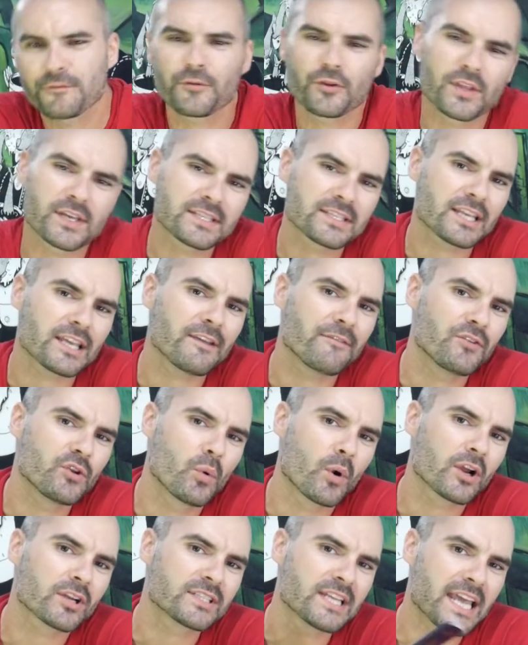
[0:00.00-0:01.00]
for this if
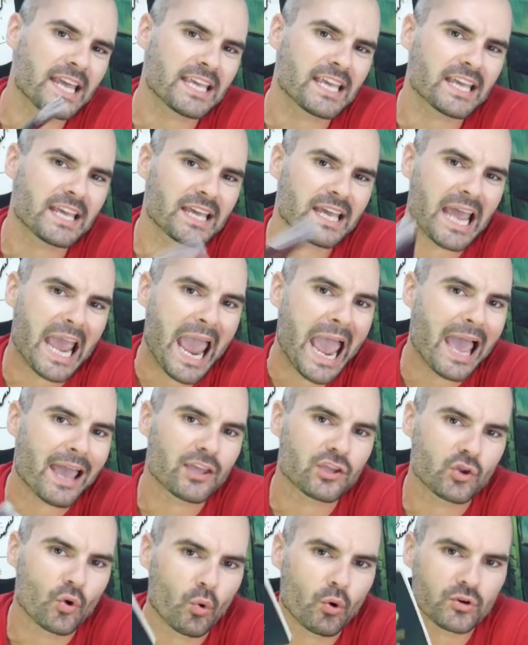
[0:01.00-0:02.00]
you are taking it
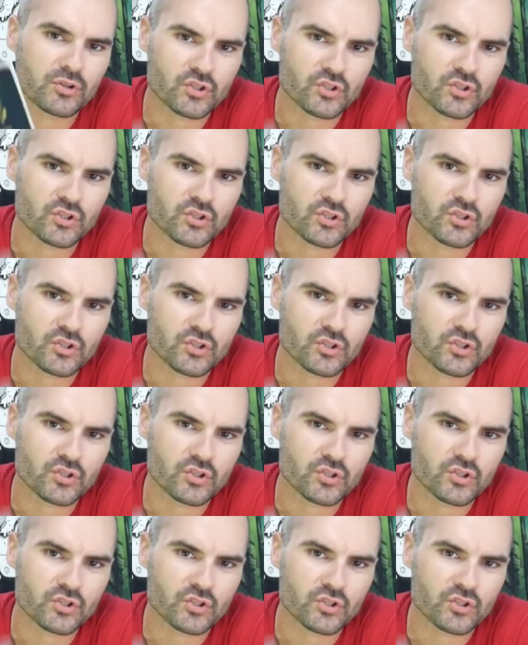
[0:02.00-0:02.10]
at your